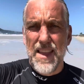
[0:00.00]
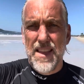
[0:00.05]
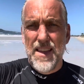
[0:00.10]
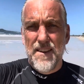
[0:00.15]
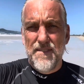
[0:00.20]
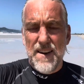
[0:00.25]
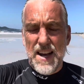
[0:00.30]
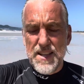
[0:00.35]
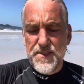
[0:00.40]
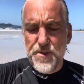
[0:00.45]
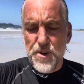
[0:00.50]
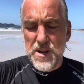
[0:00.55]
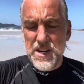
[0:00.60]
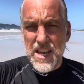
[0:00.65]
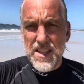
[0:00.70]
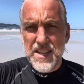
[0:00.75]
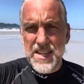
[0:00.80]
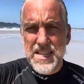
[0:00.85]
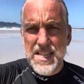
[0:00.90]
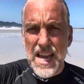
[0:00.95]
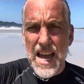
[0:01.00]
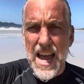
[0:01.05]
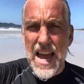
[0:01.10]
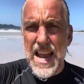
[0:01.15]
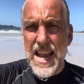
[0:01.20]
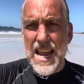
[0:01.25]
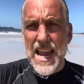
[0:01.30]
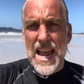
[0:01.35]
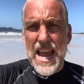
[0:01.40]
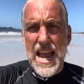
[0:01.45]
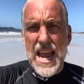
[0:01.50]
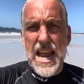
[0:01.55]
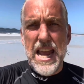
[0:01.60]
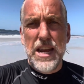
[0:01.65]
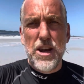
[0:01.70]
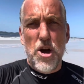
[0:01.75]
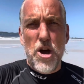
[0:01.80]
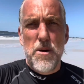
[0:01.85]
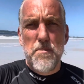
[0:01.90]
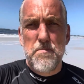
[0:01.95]
Fast forward another day and
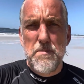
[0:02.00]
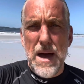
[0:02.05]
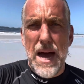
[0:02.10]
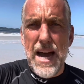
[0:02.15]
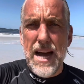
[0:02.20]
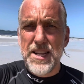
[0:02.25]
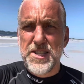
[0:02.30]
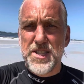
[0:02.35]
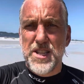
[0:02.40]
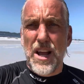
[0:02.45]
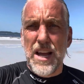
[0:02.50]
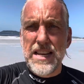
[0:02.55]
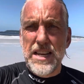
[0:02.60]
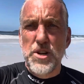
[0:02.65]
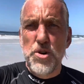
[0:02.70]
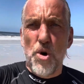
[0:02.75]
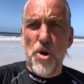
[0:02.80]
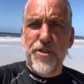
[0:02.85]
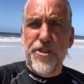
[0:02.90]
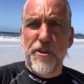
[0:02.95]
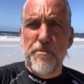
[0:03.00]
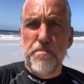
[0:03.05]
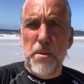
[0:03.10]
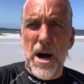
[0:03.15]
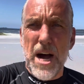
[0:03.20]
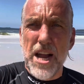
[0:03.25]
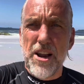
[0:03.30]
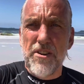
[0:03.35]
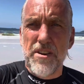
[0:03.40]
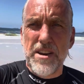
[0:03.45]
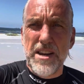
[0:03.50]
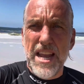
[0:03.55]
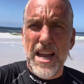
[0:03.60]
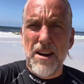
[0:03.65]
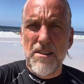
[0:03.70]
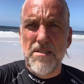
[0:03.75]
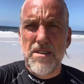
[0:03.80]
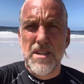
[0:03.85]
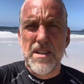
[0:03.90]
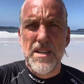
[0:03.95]
I'm slightly north of Byron now.
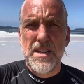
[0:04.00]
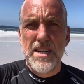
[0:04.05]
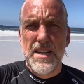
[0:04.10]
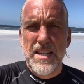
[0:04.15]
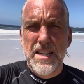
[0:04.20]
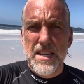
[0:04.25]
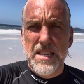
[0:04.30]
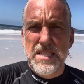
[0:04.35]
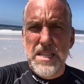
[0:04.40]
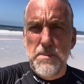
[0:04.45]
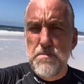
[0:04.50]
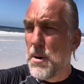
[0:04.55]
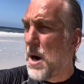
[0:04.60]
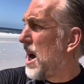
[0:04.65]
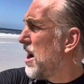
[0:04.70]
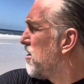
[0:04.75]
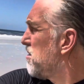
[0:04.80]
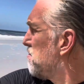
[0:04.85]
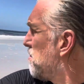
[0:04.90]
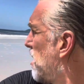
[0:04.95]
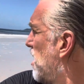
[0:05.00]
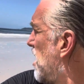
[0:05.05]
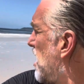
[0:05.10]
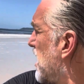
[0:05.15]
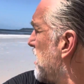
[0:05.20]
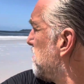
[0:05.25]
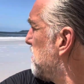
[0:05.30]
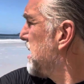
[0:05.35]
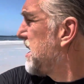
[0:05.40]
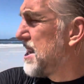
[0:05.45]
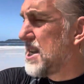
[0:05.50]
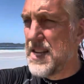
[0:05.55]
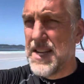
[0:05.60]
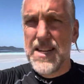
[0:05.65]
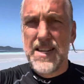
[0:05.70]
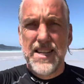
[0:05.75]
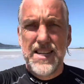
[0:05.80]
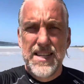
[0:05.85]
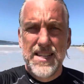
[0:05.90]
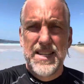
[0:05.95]
See Byron behind me,
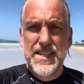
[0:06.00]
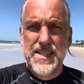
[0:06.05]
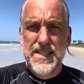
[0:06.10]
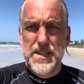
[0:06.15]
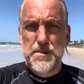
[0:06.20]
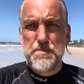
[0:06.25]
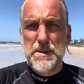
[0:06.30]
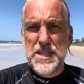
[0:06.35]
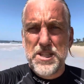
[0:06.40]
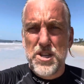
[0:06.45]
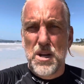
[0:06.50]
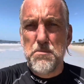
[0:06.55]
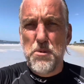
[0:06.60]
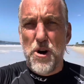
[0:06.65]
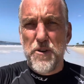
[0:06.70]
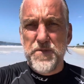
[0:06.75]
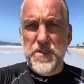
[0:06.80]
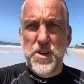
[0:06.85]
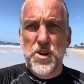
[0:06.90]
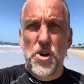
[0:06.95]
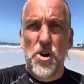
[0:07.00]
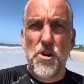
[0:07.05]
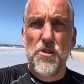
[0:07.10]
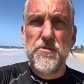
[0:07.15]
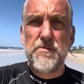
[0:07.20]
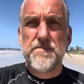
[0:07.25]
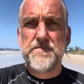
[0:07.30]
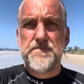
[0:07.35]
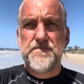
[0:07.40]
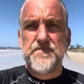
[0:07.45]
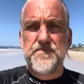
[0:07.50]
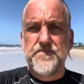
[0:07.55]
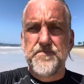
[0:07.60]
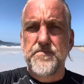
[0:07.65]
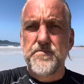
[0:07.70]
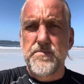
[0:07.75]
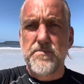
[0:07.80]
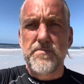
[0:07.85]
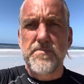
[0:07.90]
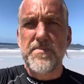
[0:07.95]
the beach I'm often on.
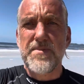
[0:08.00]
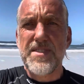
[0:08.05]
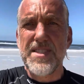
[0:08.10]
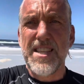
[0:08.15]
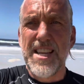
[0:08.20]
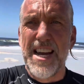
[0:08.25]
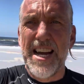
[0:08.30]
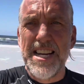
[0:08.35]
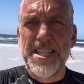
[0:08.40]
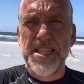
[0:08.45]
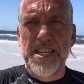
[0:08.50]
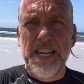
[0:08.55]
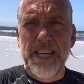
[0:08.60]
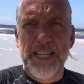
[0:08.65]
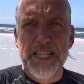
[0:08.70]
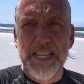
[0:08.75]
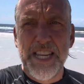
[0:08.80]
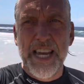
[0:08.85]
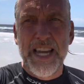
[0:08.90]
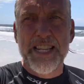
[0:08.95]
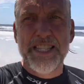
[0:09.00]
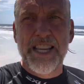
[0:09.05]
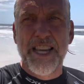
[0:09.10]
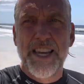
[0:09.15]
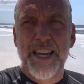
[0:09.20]
As you can see, it's